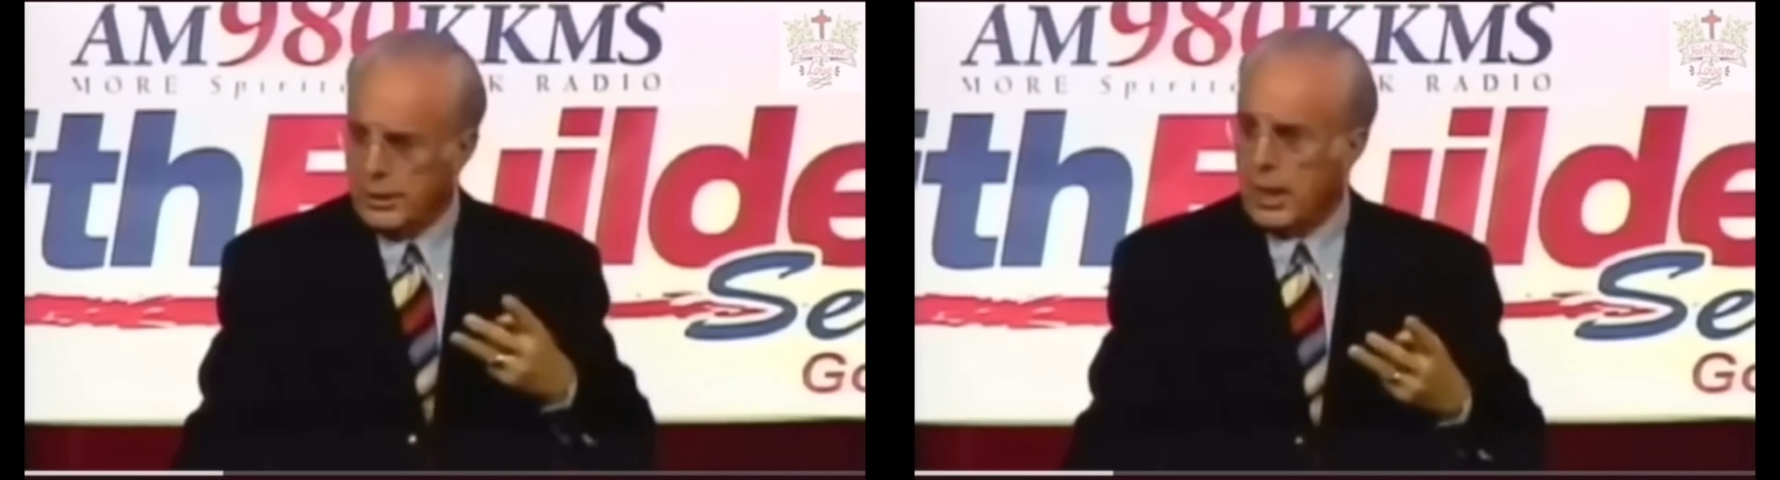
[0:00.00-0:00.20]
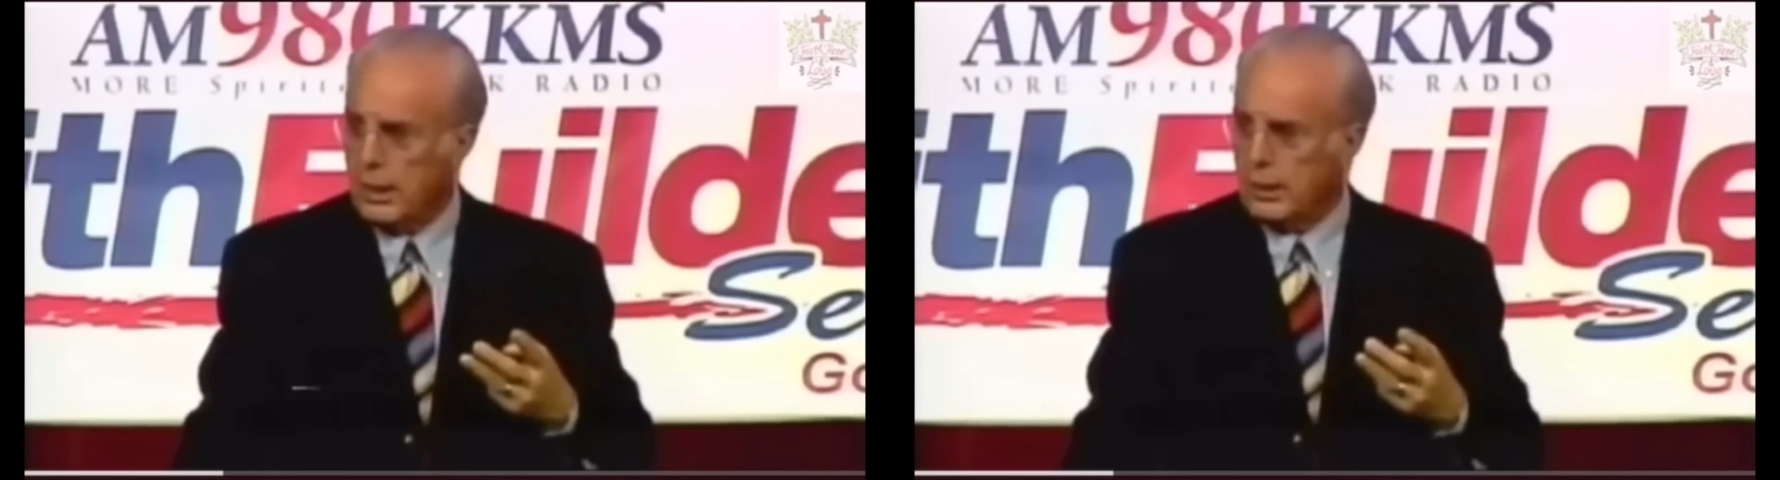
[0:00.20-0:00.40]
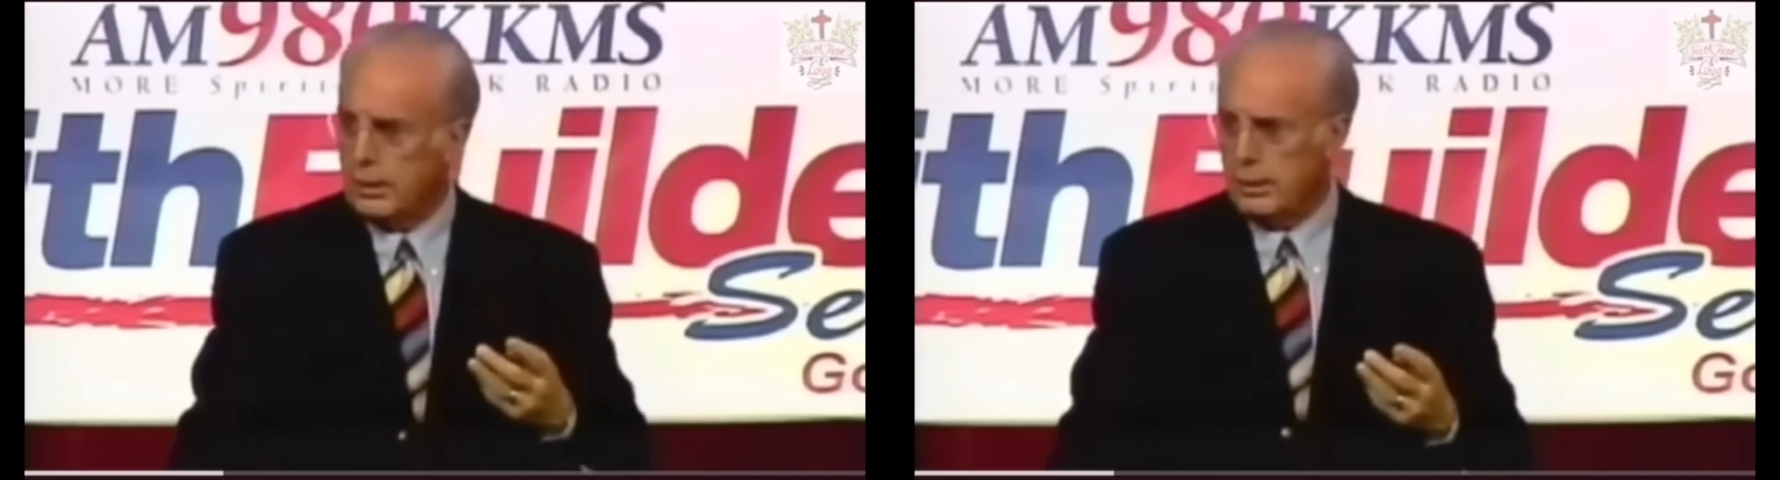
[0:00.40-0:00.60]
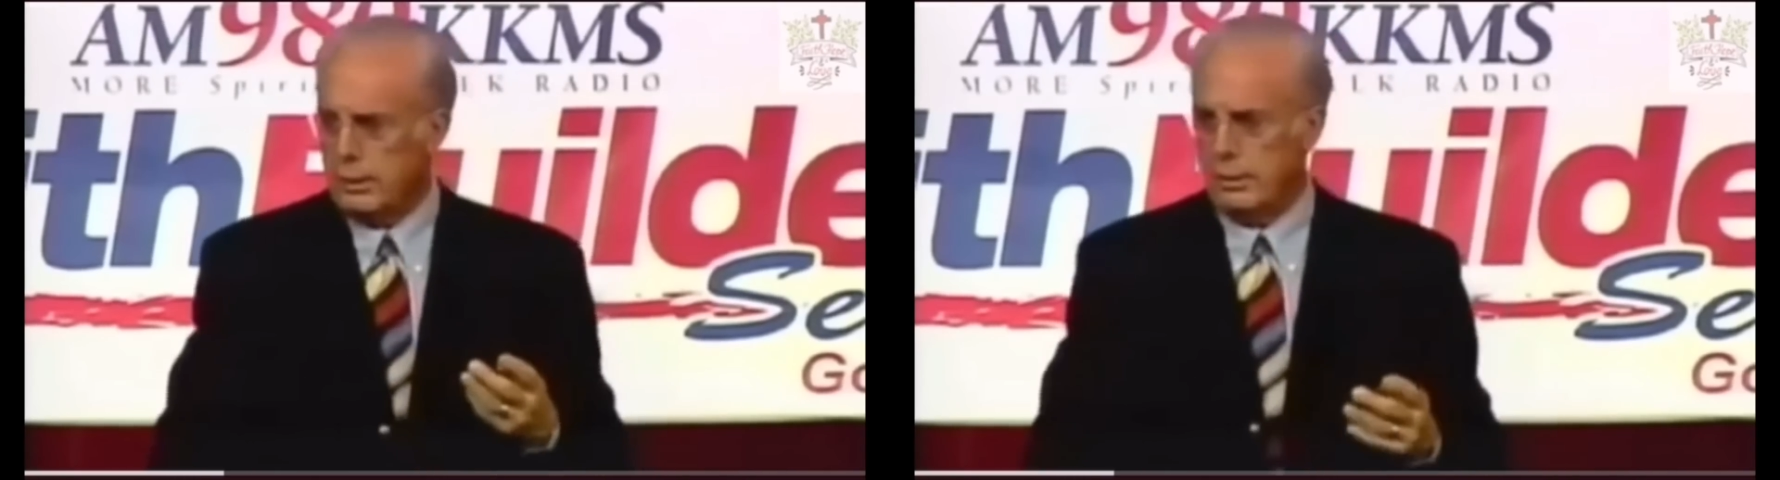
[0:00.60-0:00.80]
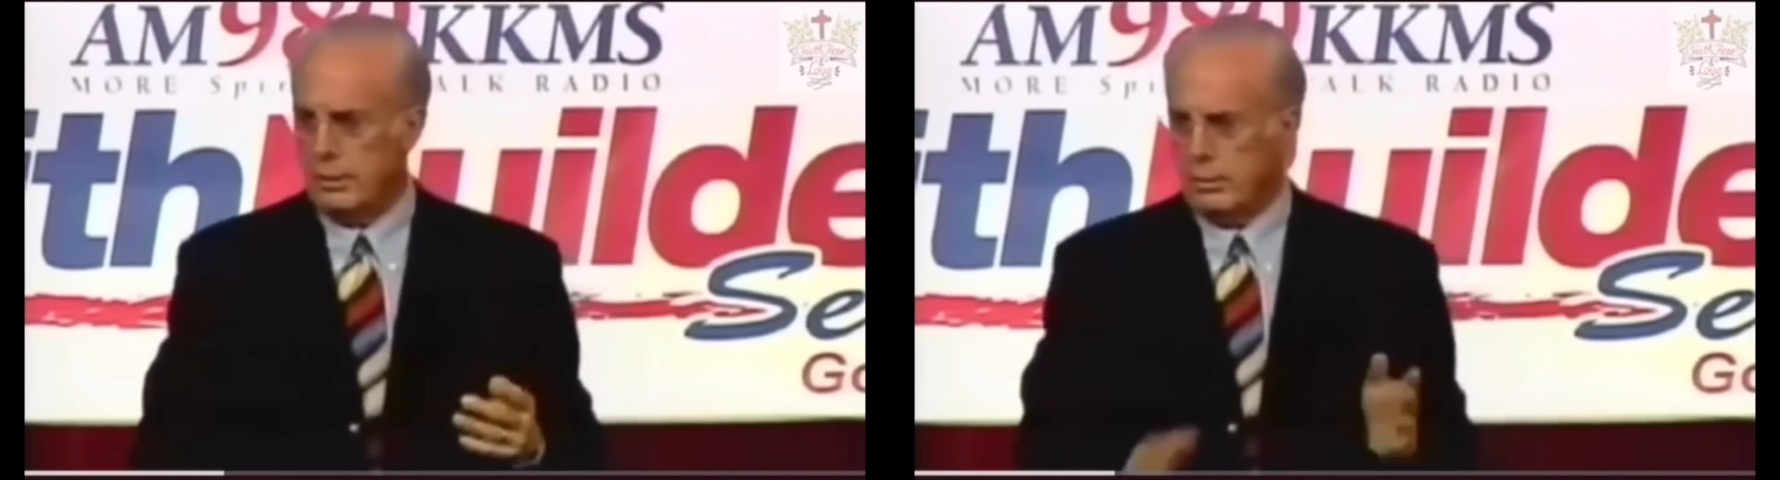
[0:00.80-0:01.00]
that
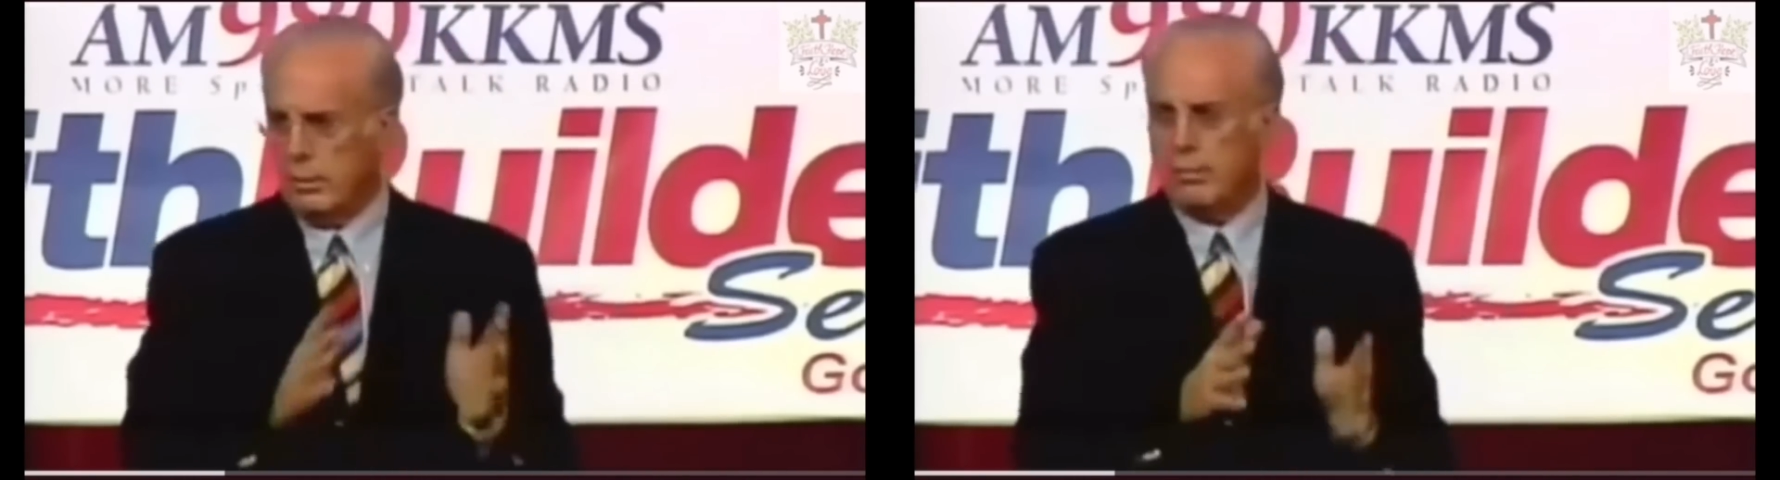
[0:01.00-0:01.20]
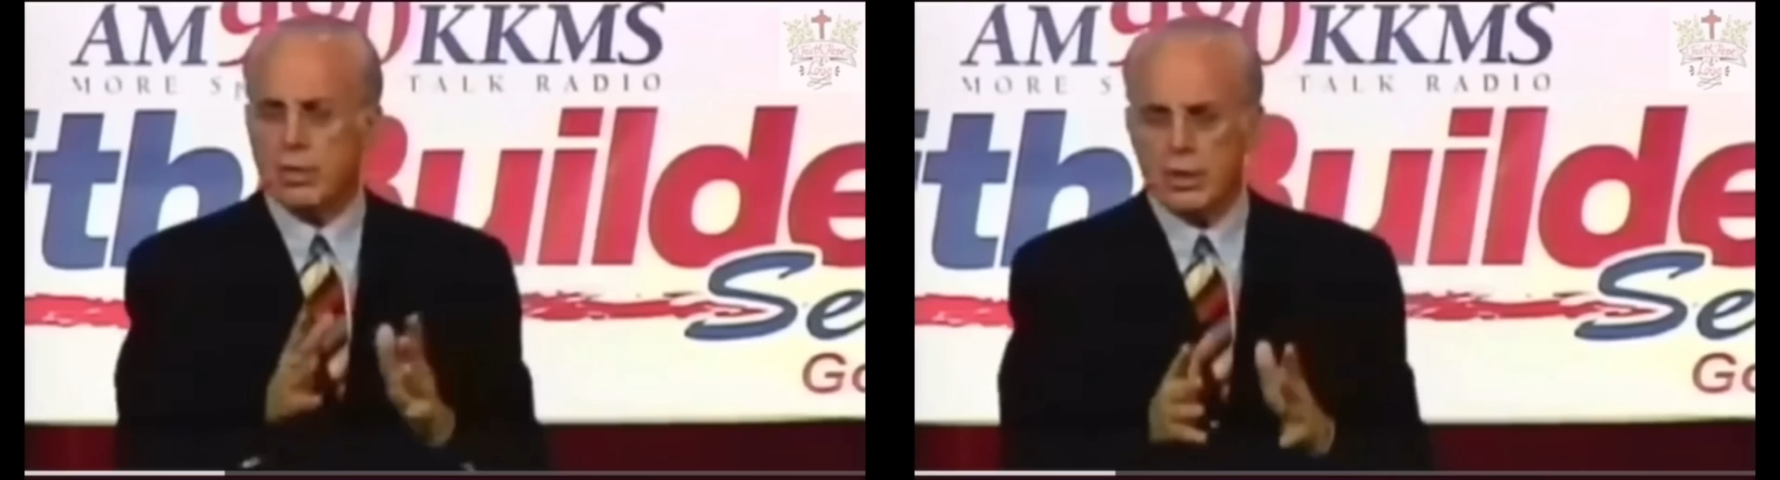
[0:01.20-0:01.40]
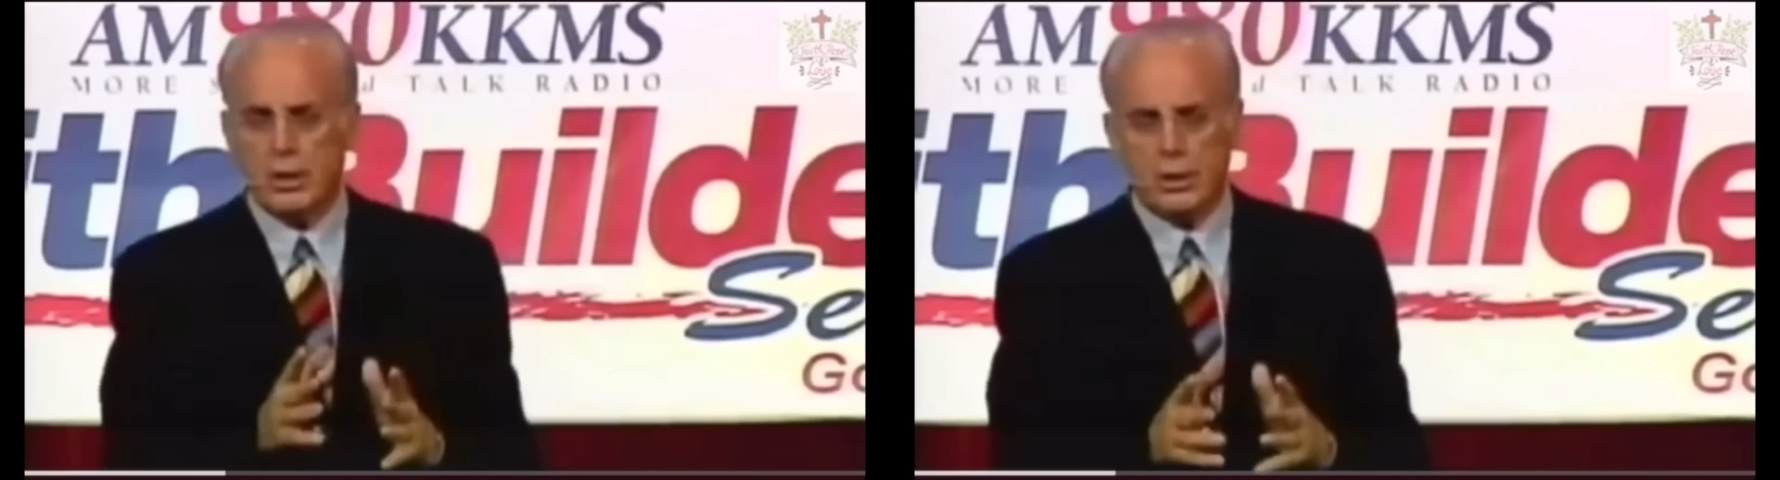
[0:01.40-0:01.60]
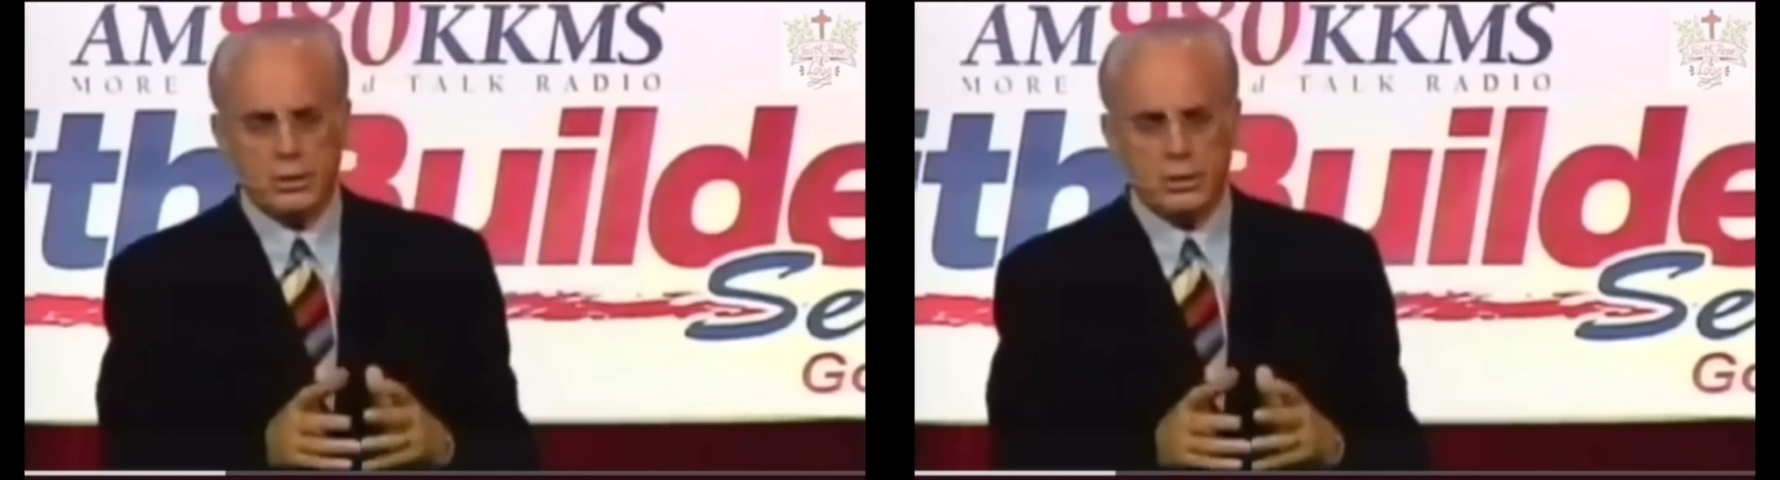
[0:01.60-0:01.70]
into every year,